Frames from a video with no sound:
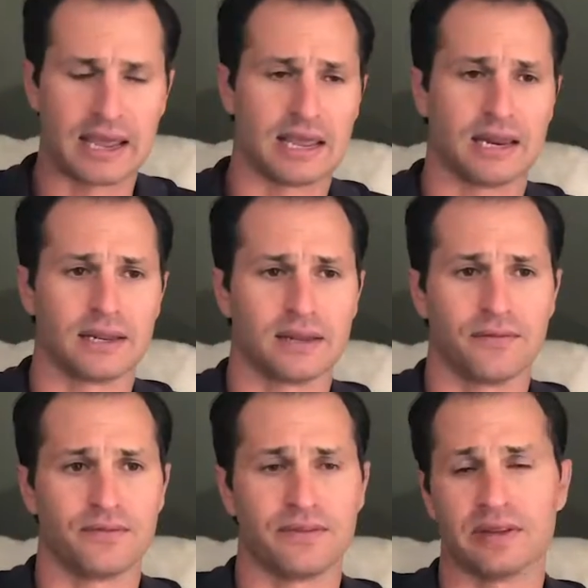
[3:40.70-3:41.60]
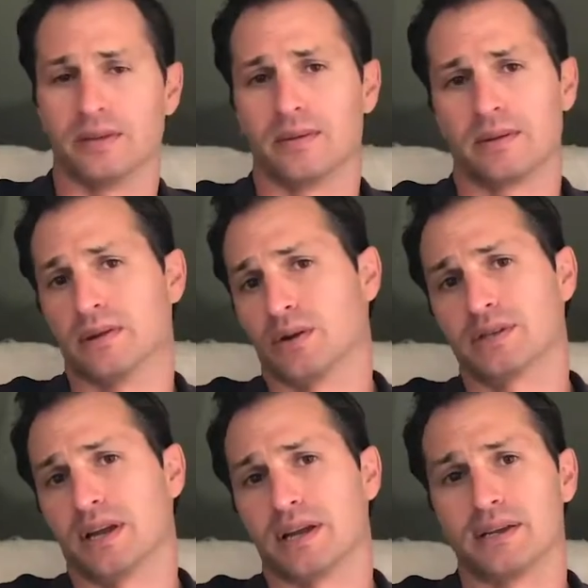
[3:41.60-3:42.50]
and if it
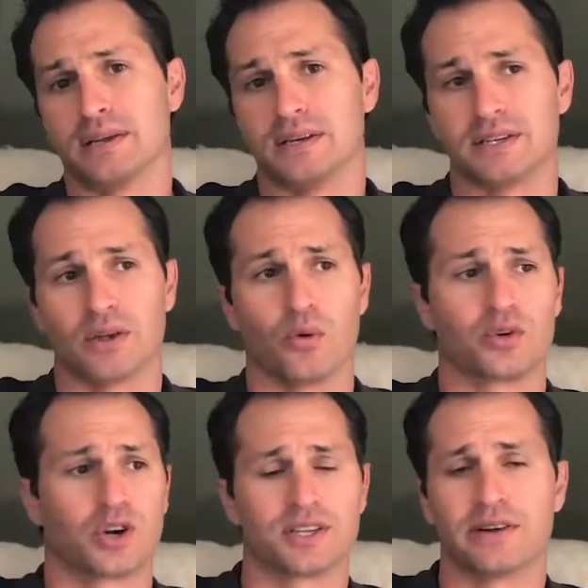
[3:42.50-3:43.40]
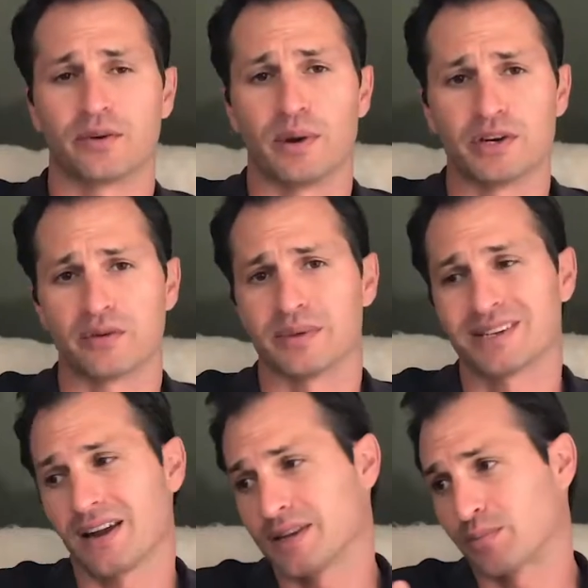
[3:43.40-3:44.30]
looks like you just don't trust information from the
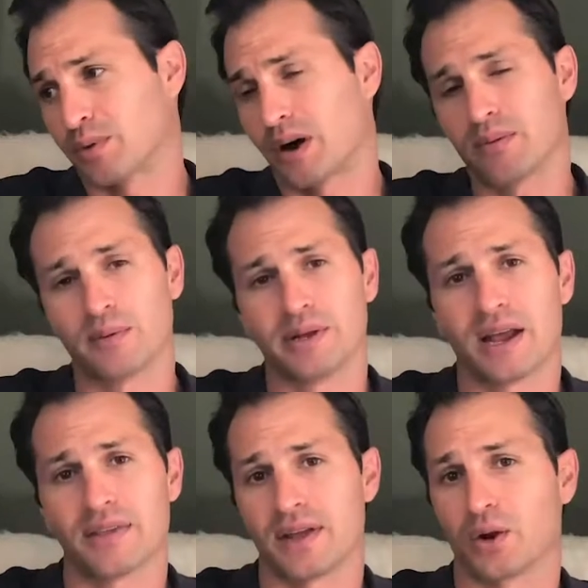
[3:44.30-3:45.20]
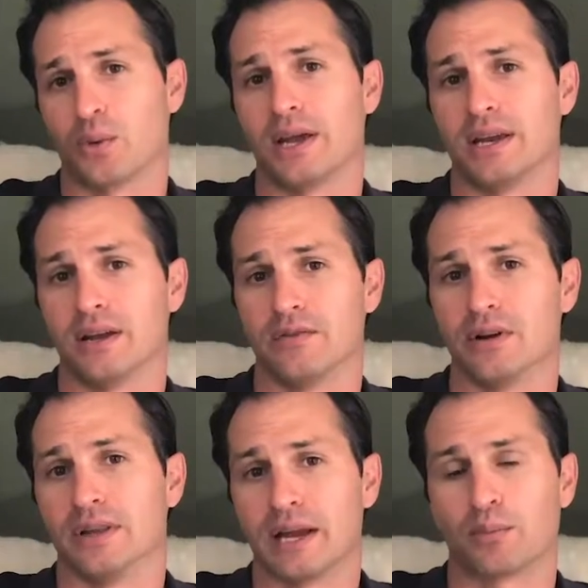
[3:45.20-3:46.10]
site, it's probably not that great of
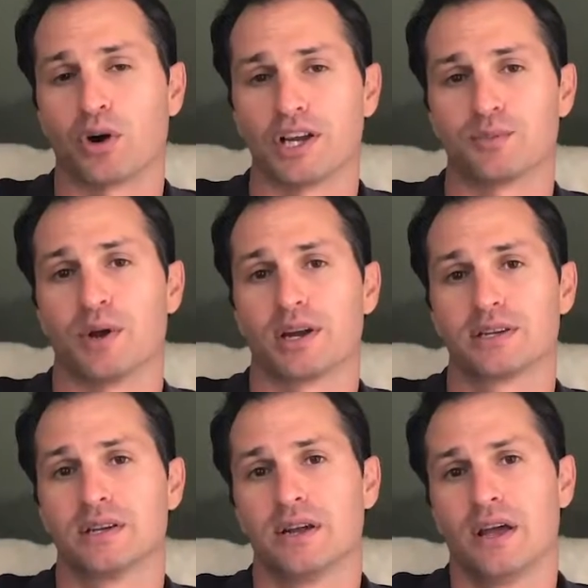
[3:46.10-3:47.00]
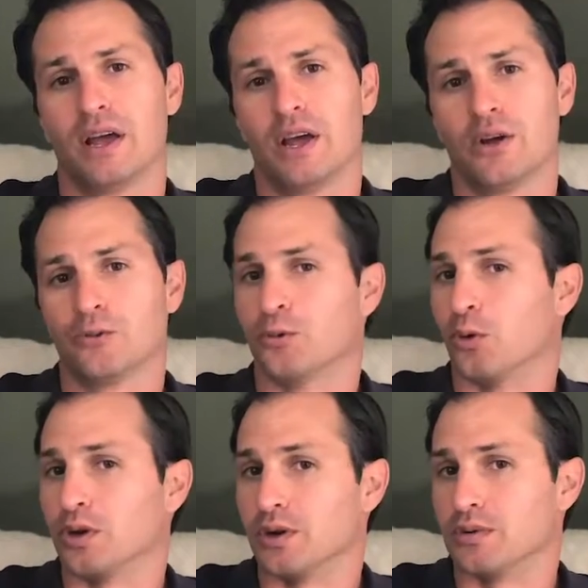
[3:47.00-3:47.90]
a link prospect
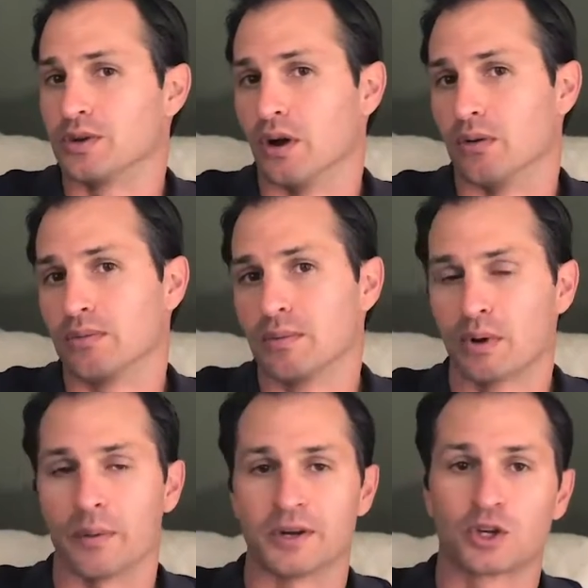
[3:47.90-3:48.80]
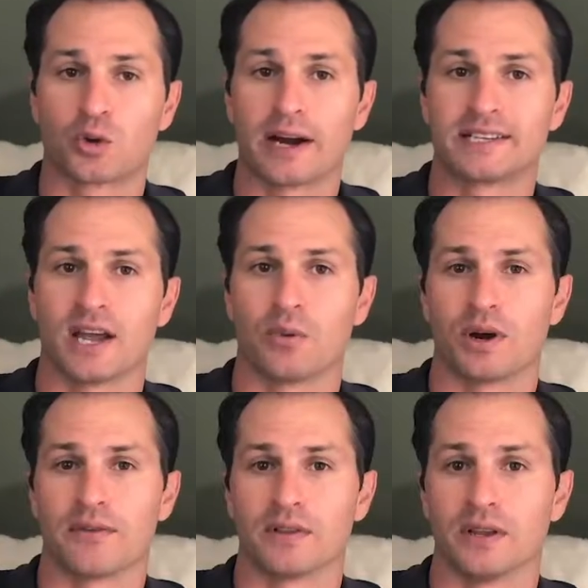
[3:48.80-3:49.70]
for you. So you probably just scratch that
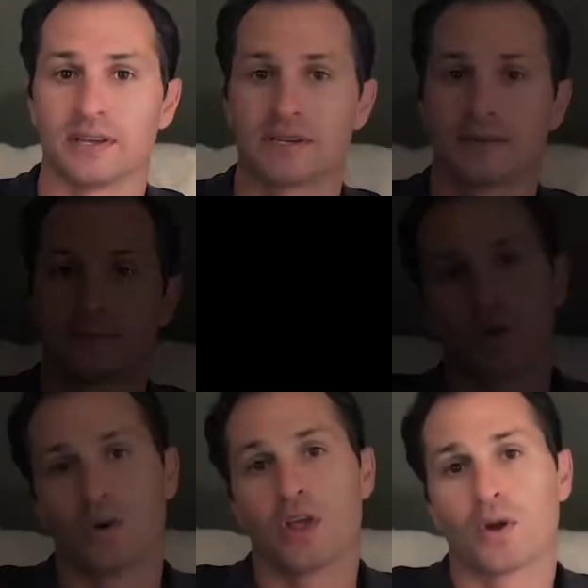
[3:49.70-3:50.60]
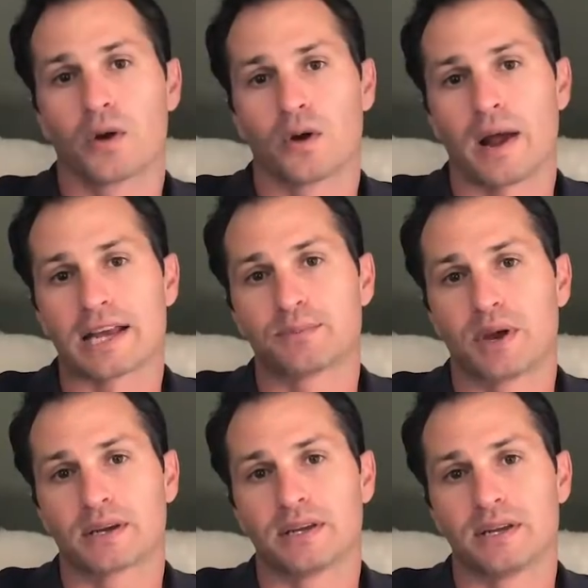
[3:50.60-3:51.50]
one off the list. So another
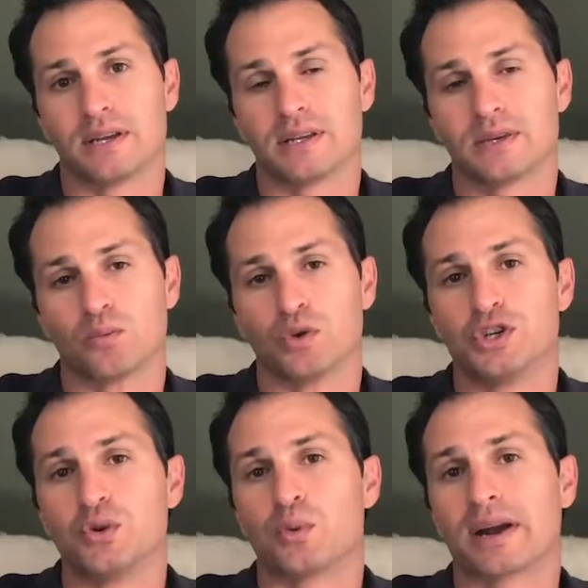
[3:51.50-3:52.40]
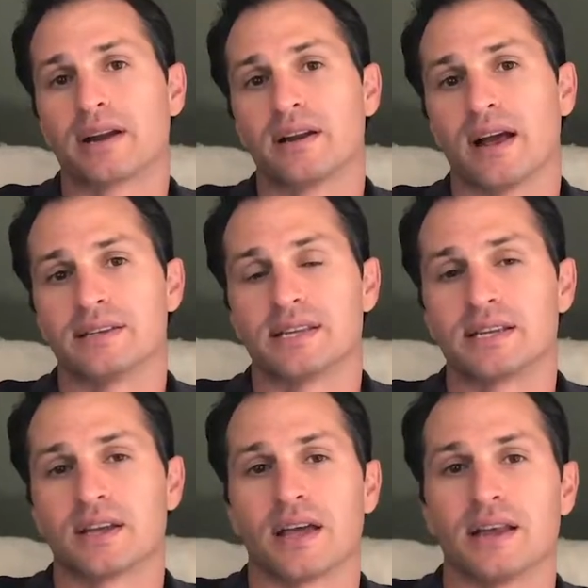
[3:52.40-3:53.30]
aspect is, would you recognize
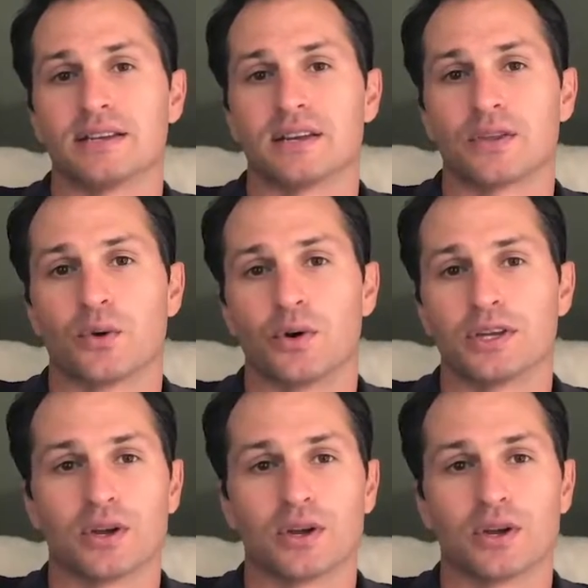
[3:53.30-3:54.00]
this site as an authority?